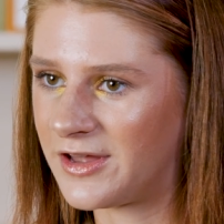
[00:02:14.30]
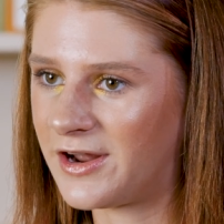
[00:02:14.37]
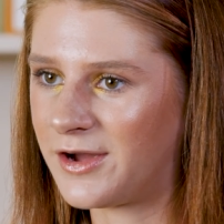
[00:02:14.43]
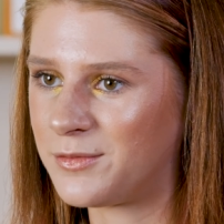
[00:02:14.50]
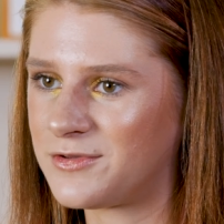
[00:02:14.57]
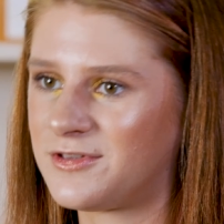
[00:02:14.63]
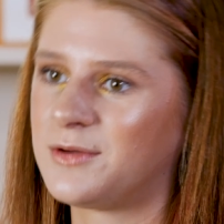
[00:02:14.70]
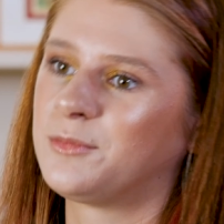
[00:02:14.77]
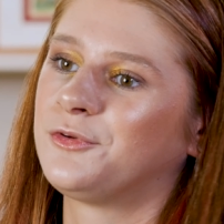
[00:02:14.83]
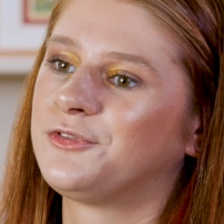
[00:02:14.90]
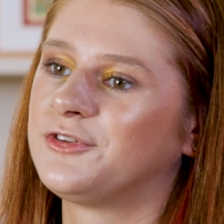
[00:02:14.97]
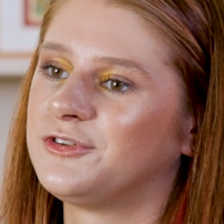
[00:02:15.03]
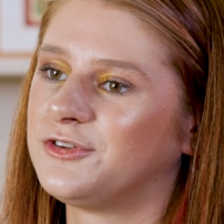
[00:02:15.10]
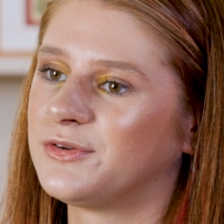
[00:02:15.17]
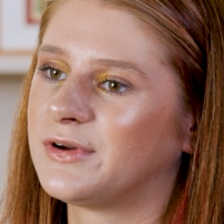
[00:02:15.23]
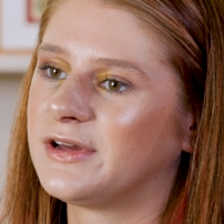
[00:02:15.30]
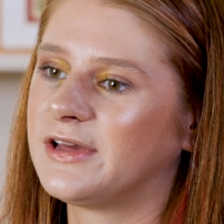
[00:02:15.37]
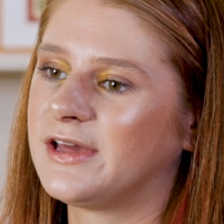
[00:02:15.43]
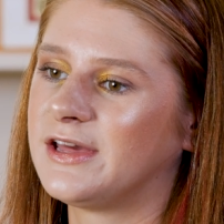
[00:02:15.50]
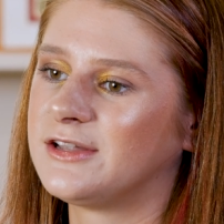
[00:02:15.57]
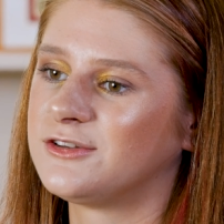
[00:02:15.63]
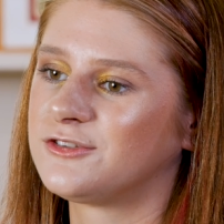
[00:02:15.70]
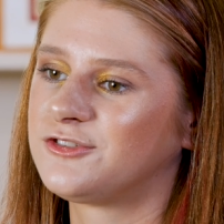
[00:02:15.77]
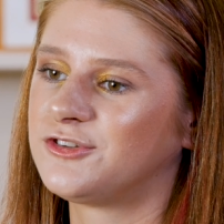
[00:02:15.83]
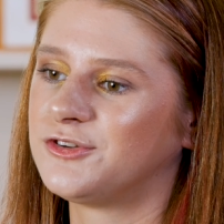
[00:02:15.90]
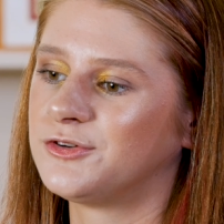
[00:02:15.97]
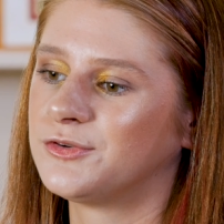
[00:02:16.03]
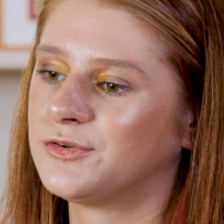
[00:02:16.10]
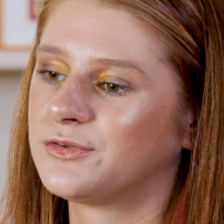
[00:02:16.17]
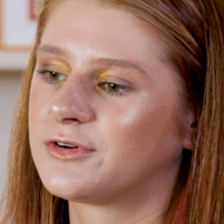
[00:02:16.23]
that I was able to do it and
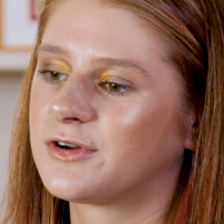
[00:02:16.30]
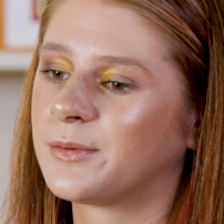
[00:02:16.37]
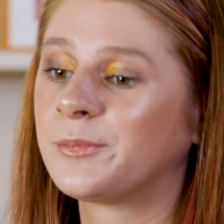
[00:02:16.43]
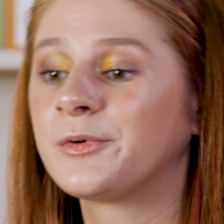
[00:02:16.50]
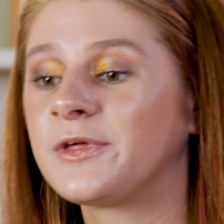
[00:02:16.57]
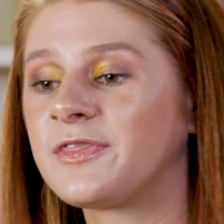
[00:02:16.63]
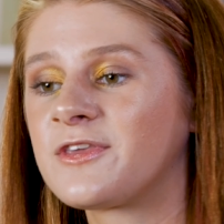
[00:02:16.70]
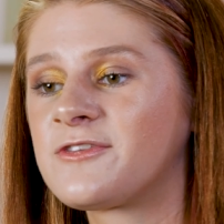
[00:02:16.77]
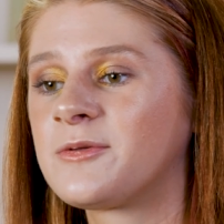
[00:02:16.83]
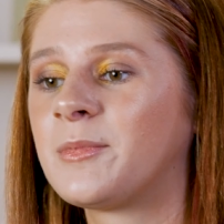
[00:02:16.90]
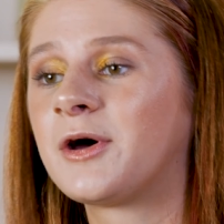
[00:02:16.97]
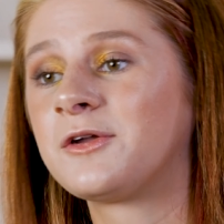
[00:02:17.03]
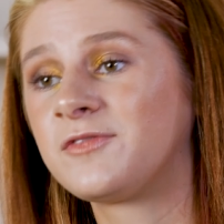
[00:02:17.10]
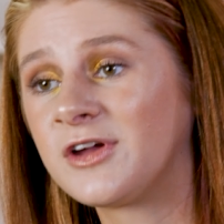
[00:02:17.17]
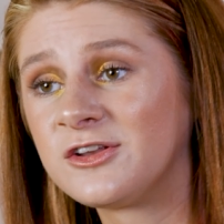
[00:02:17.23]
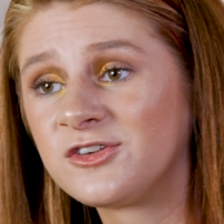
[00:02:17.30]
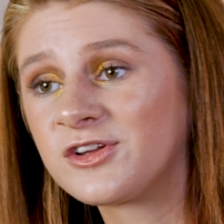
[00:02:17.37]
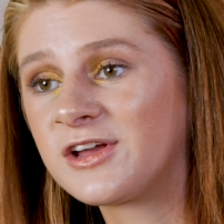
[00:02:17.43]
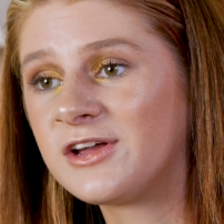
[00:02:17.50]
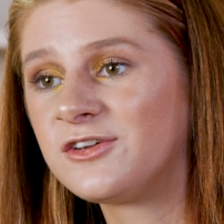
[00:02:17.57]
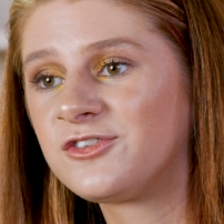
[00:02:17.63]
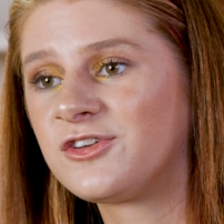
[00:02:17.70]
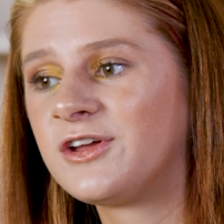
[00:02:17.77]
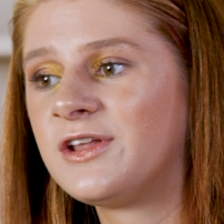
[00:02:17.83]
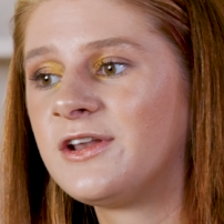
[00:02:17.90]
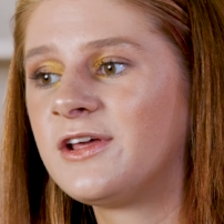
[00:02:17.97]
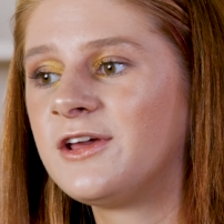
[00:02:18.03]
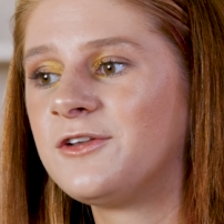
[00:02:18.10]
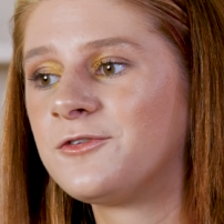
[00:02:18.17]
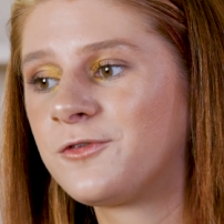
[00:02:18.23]
to complete this amount of
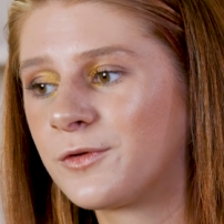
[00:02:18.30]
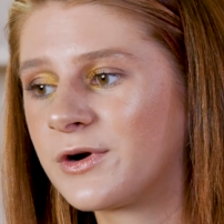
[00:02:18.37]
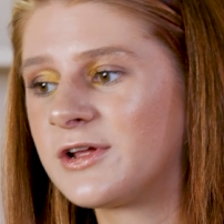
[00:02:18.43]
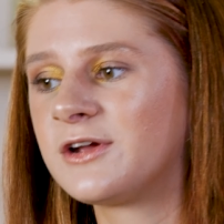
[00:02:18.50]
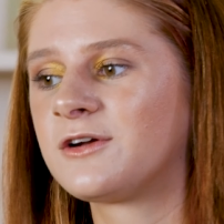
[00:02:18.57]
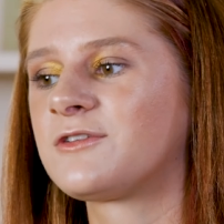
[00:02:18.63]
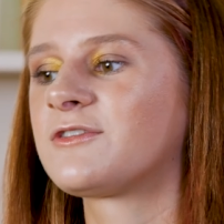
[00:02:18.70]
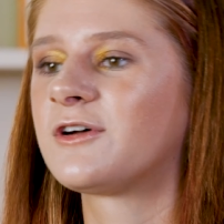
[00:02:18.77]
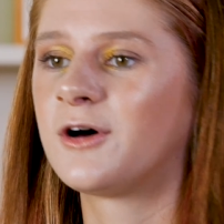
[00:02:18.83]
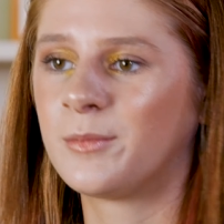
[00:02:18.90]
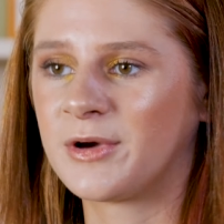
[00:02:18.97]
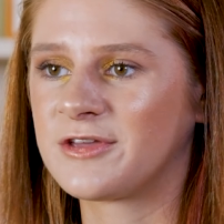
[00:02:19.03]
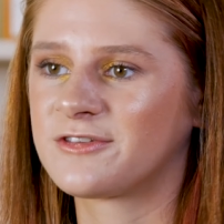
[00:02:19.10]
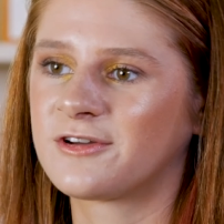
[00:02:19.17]
education in four years on my